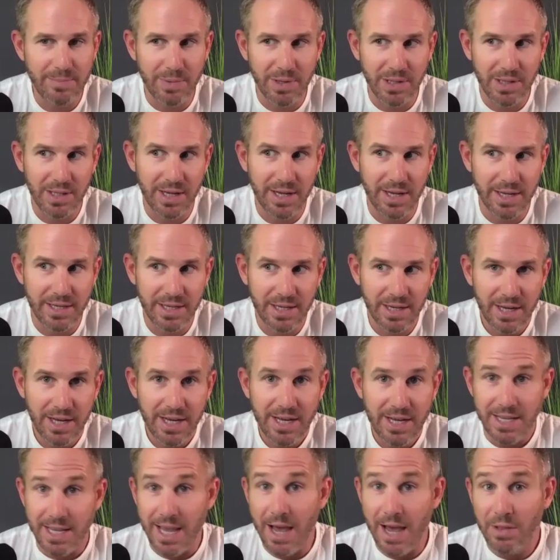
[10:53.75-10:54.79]
But like,
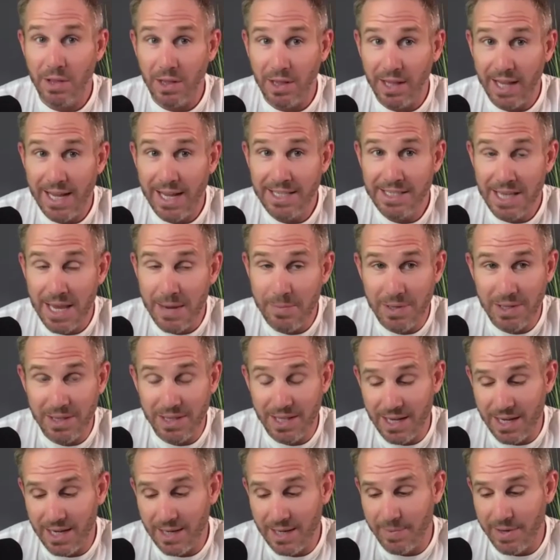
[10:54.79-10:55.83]
yeah, the landscaping
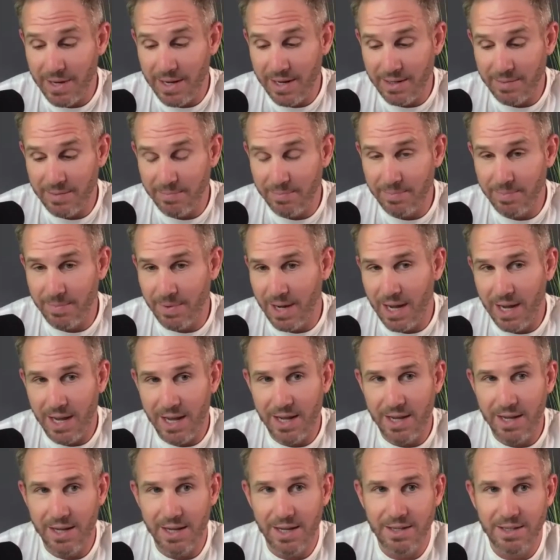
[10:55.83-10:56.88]
thing. I mean, I
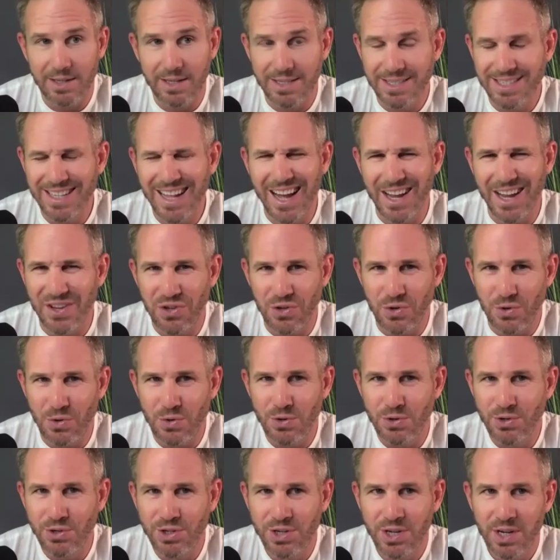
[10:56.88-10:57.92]
uh, it's not
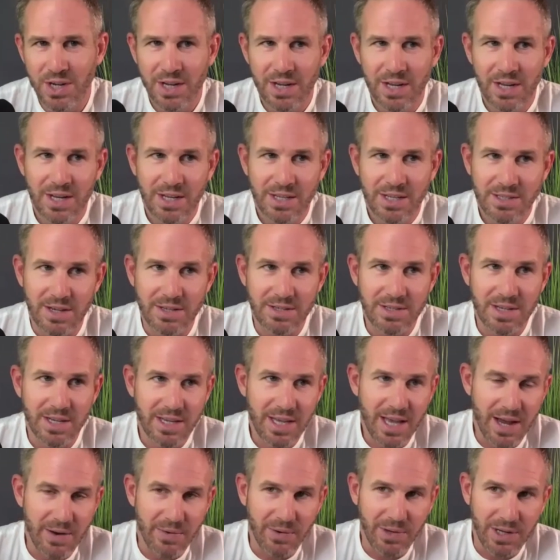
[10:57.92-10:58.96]
huge, so I was like,
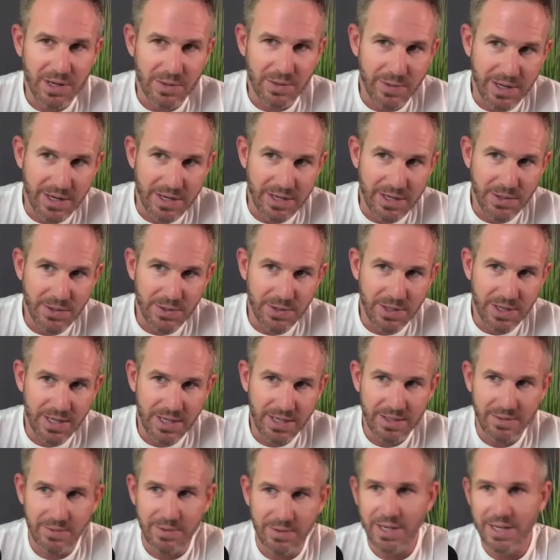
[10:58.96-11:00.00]
yeah, I really don't want to do
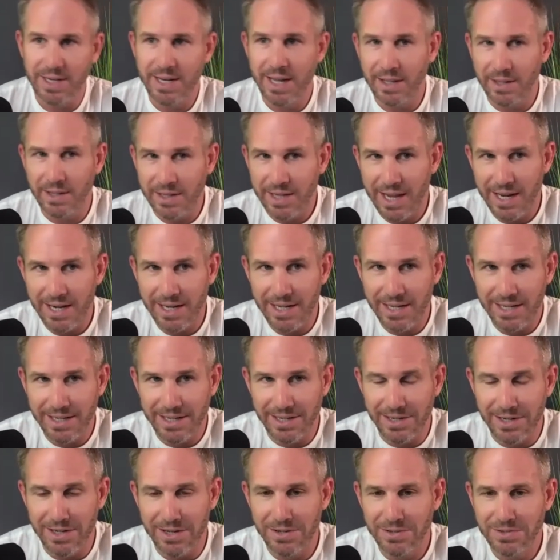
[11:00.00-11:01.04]
it. want to delegate it.
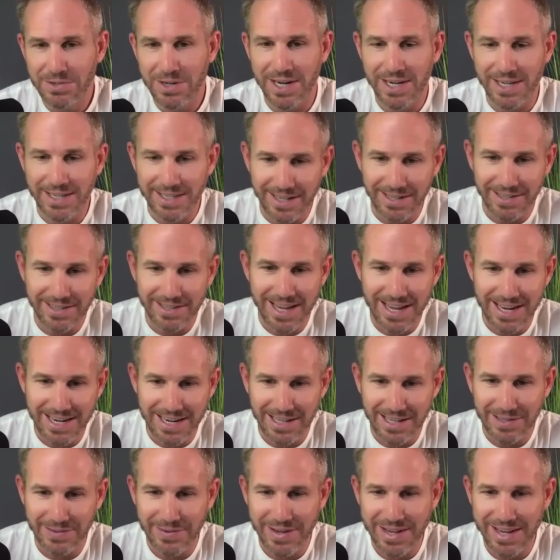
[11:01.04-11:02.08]
You know, try to delegate and
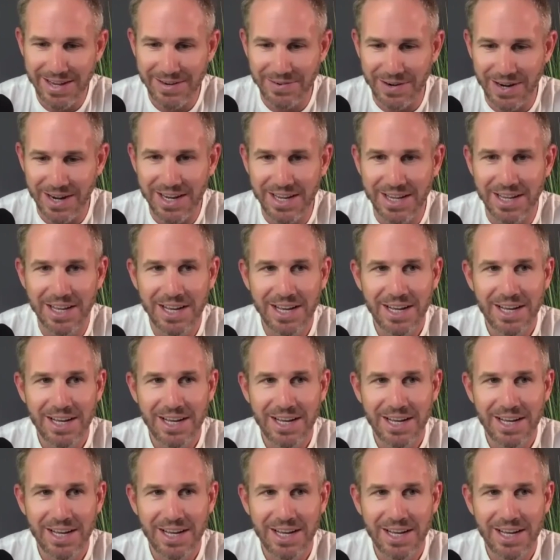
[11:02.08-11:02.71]
elevate, right?